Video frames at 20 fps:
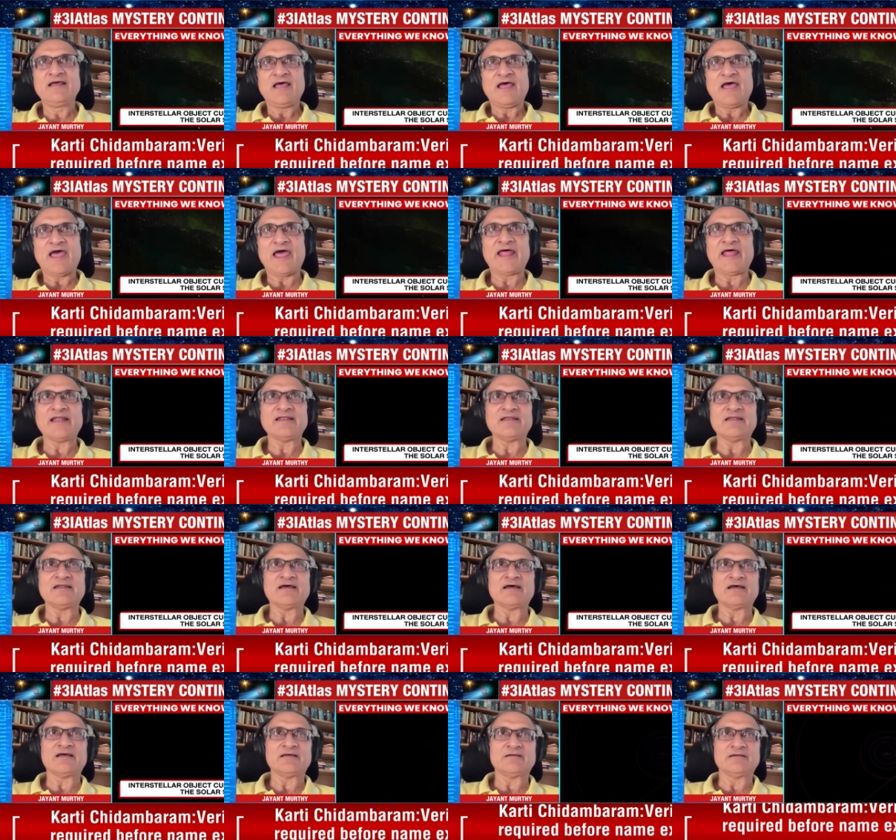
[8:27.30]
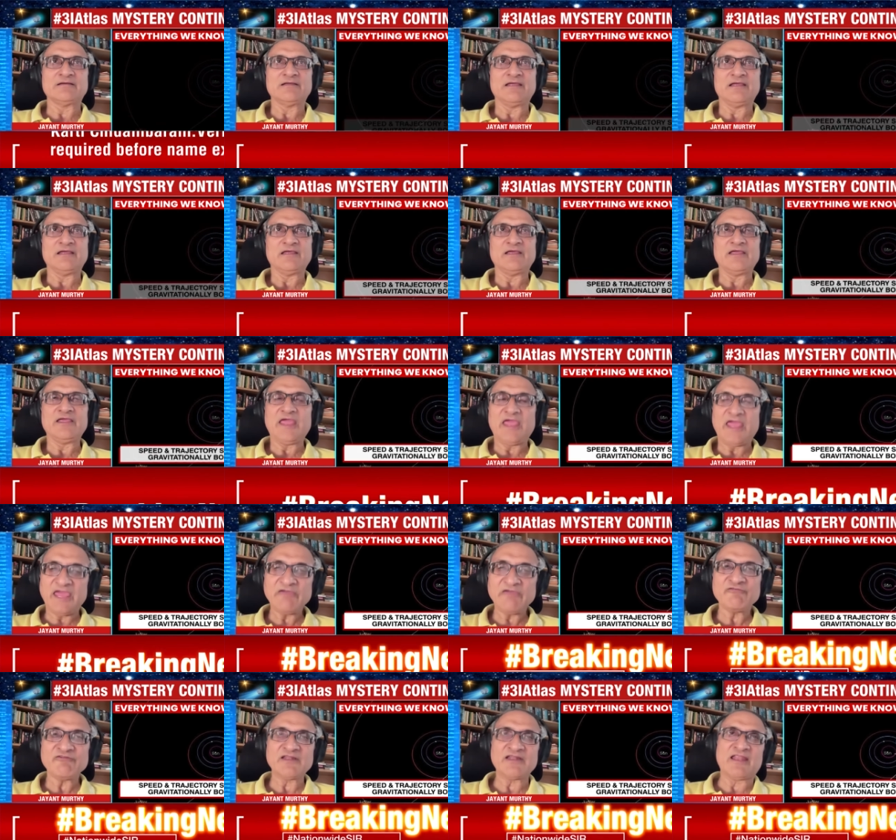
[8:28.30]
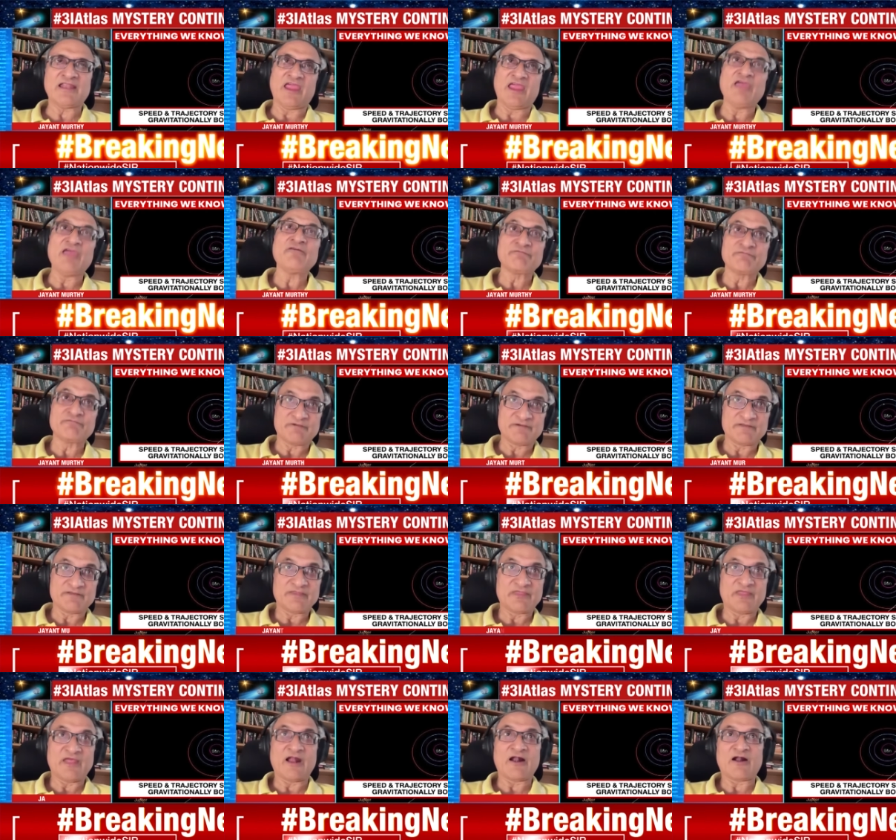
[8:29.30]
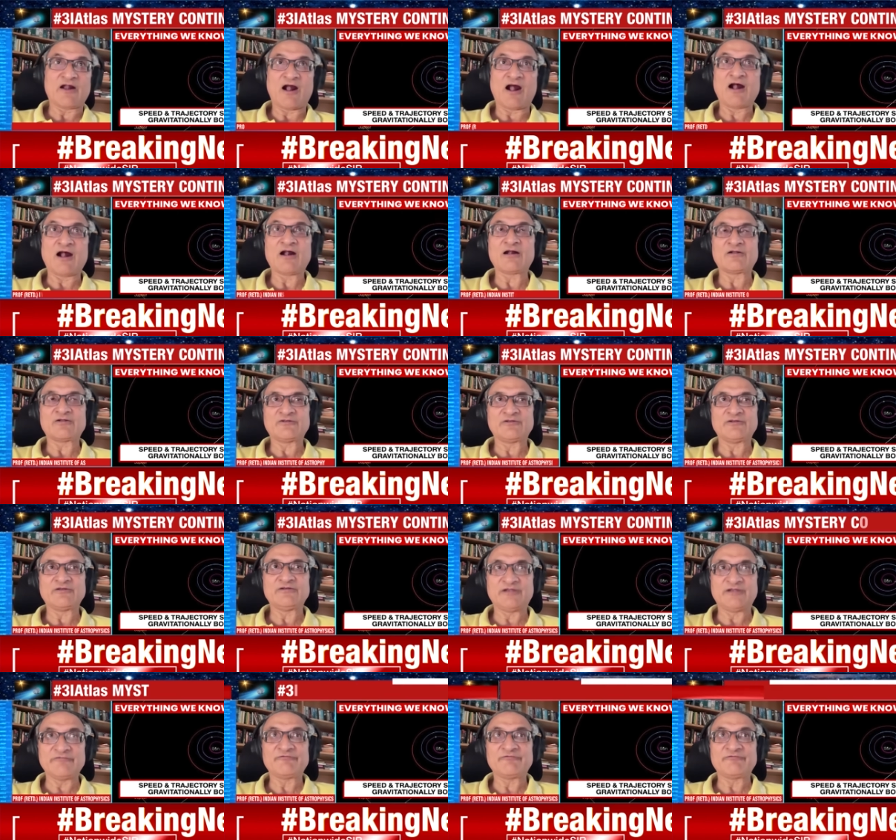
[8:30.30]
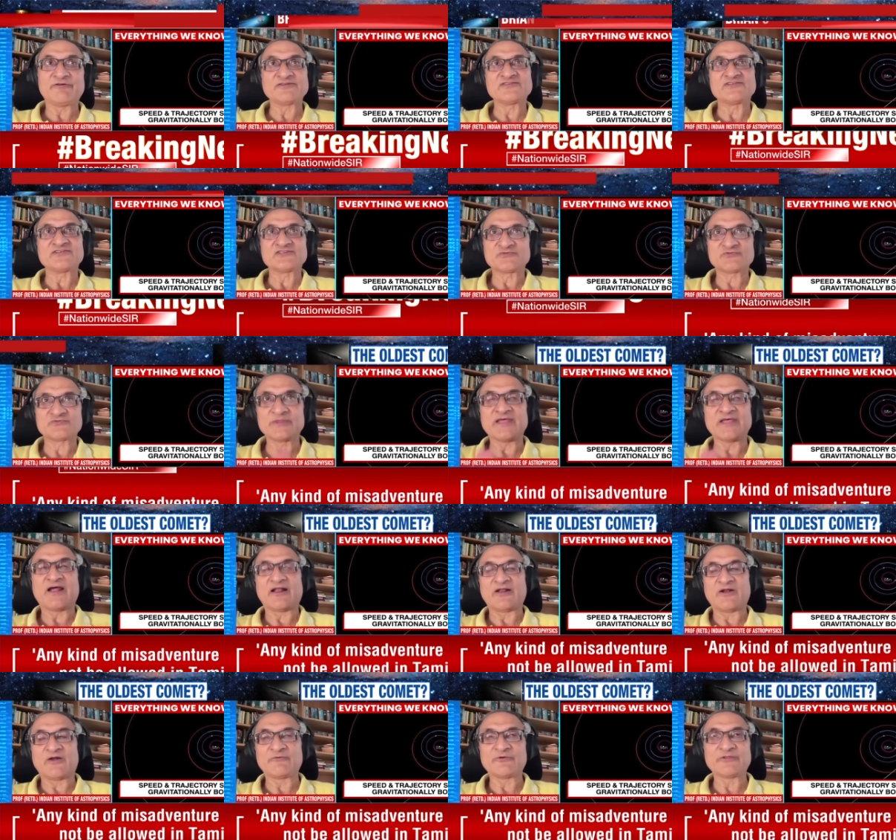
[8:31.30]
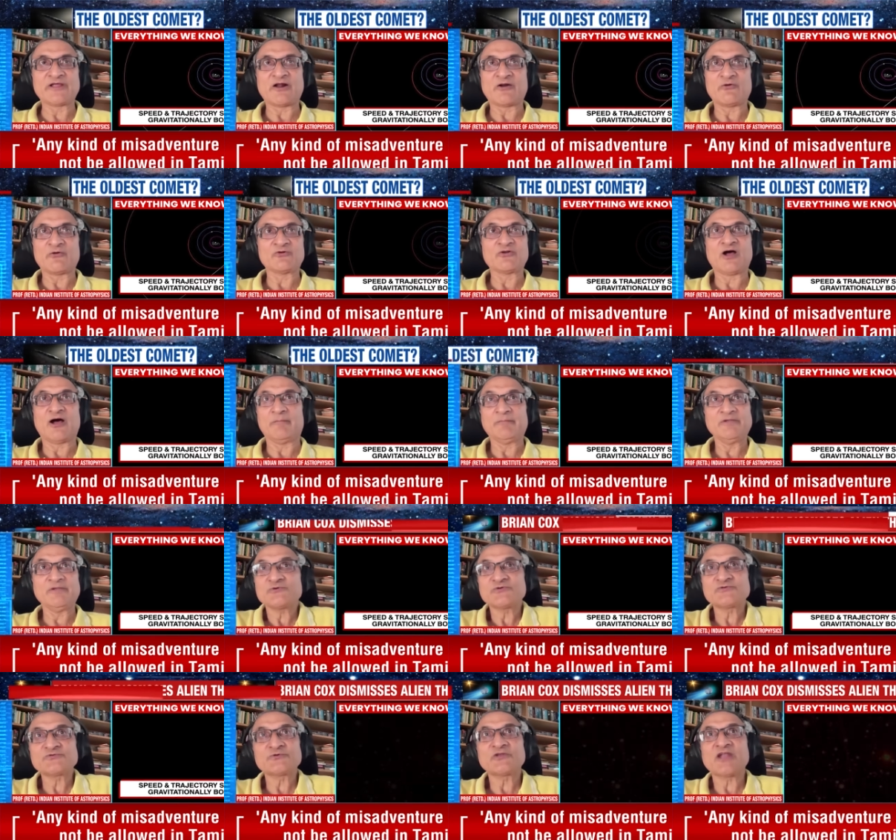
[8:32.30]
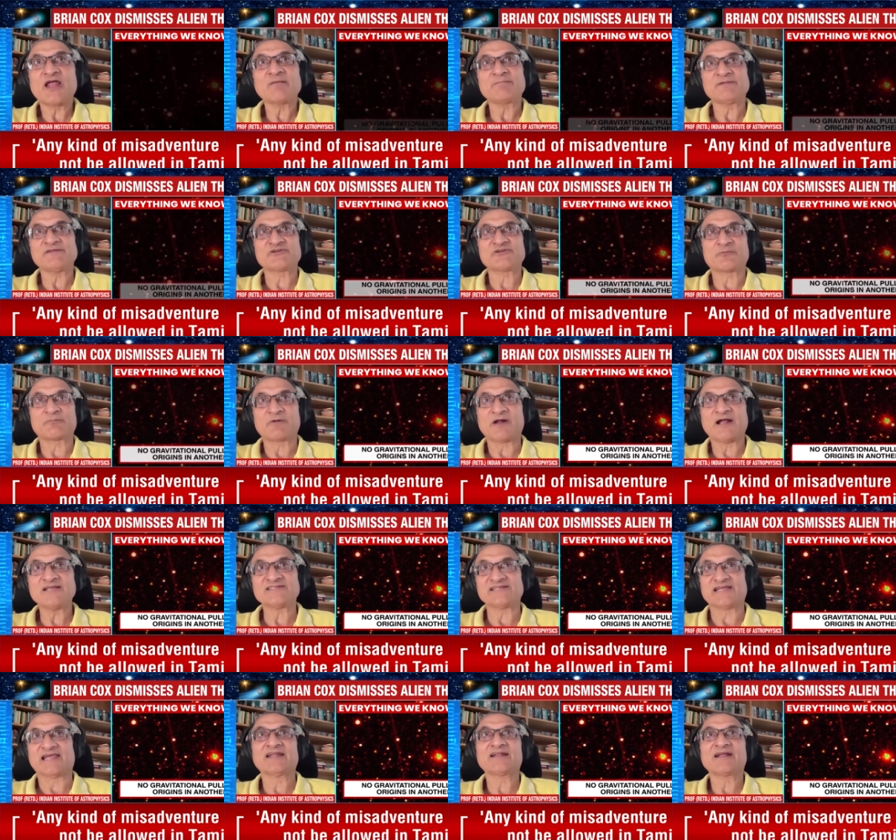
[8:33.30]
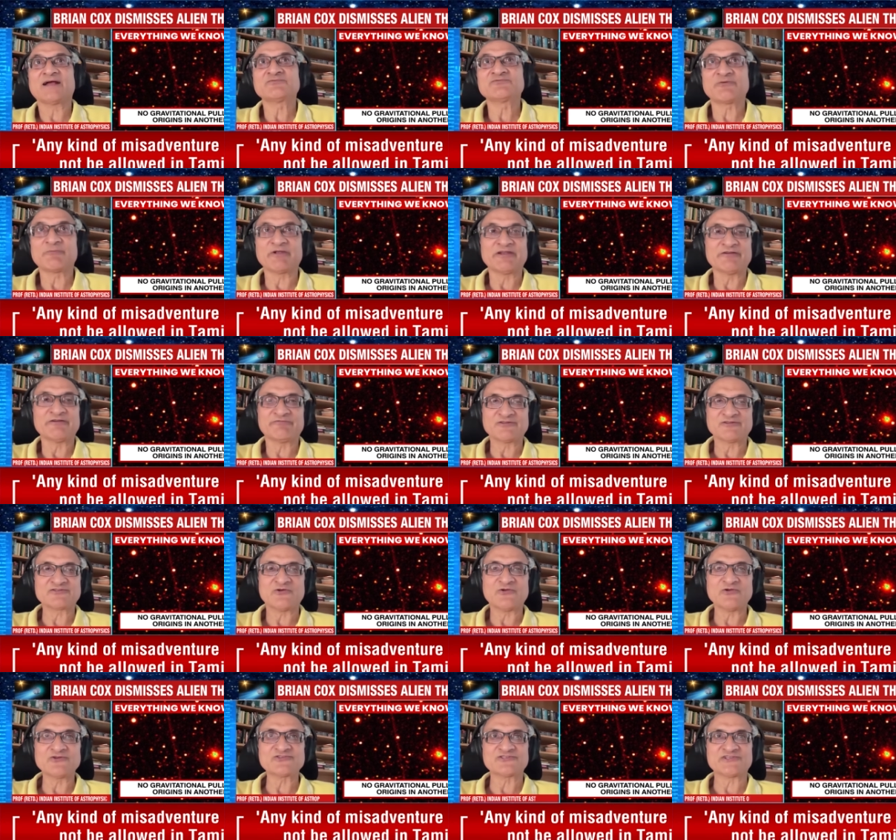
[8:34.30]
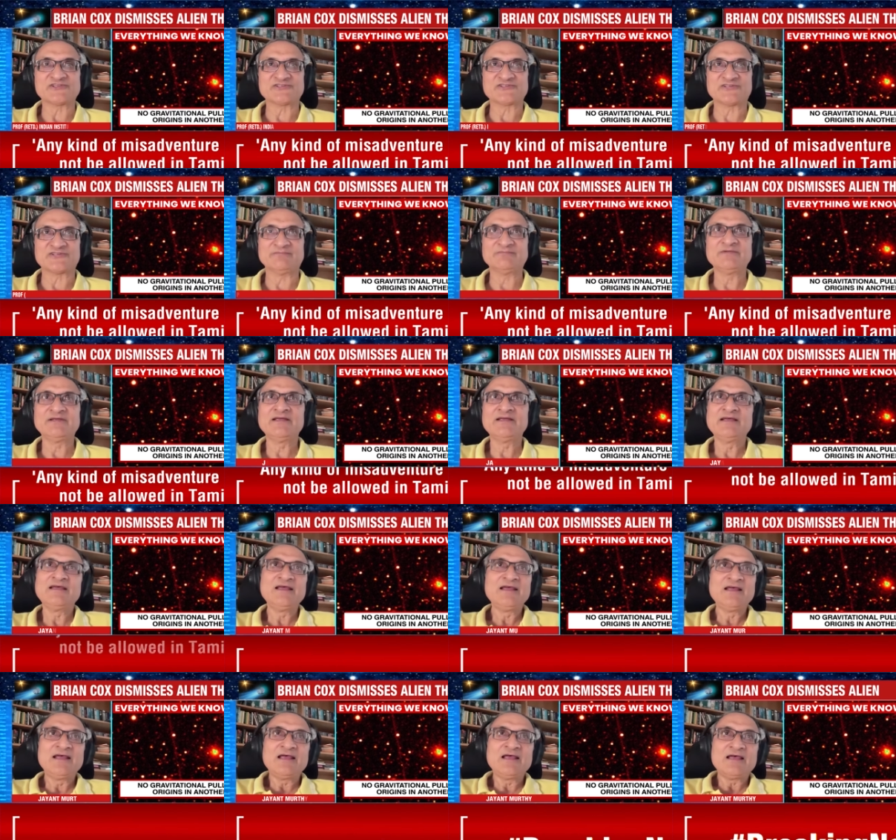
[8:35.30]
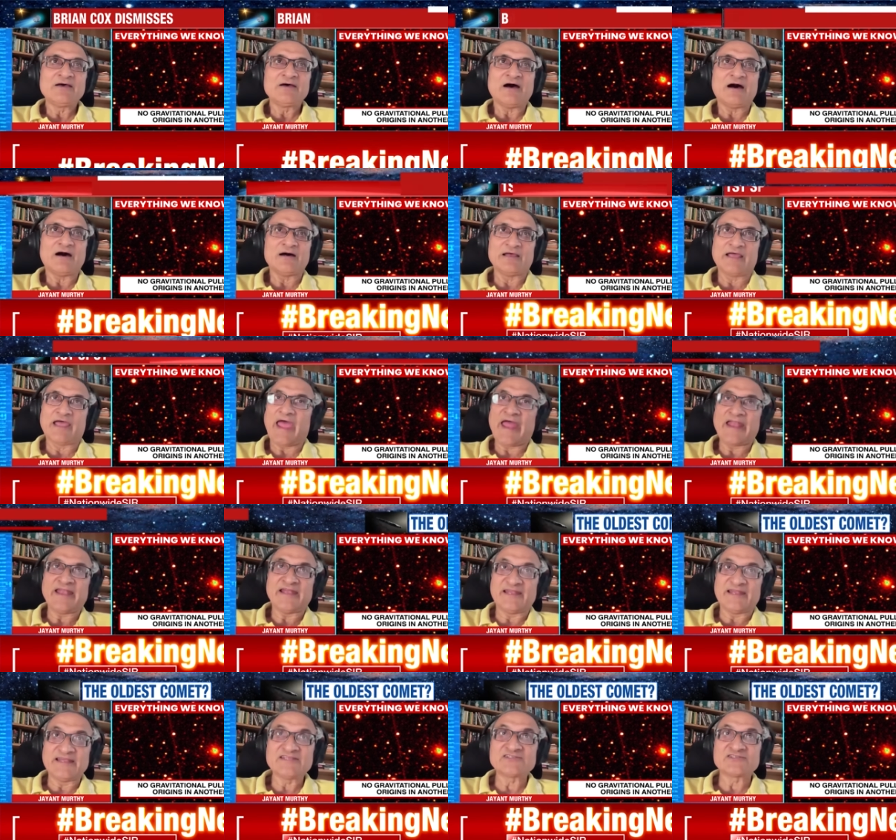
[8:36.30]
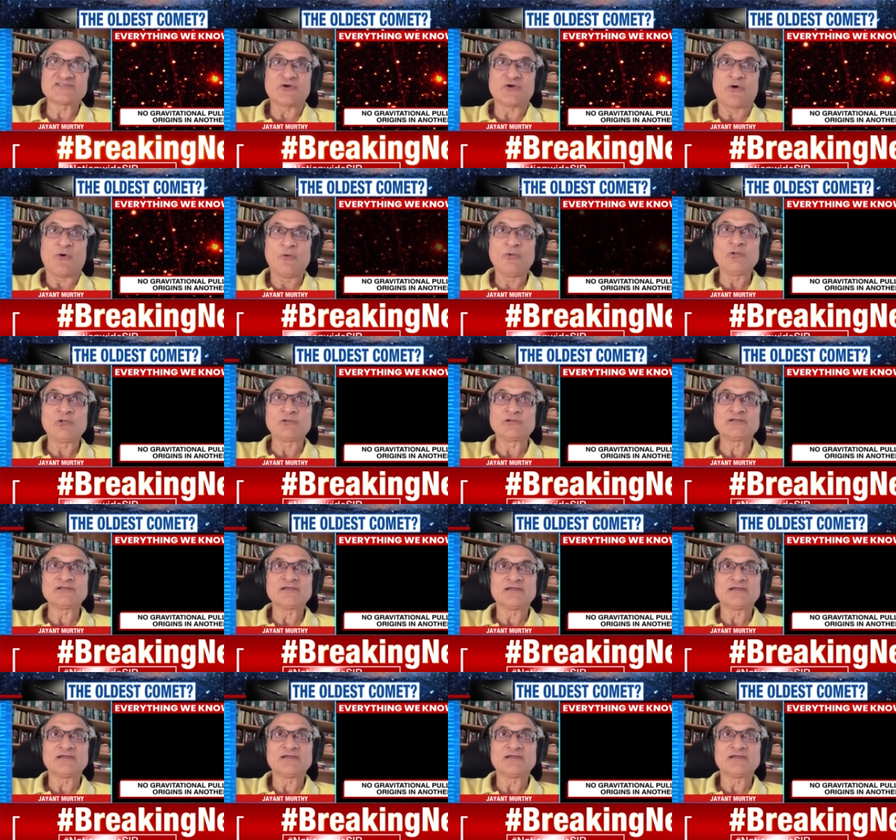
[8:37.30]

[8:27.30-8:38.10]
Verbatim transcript: and uh, even if there are differences with our with our own comets, which would not be surprising. It comes from a different solar system, uh, and it is old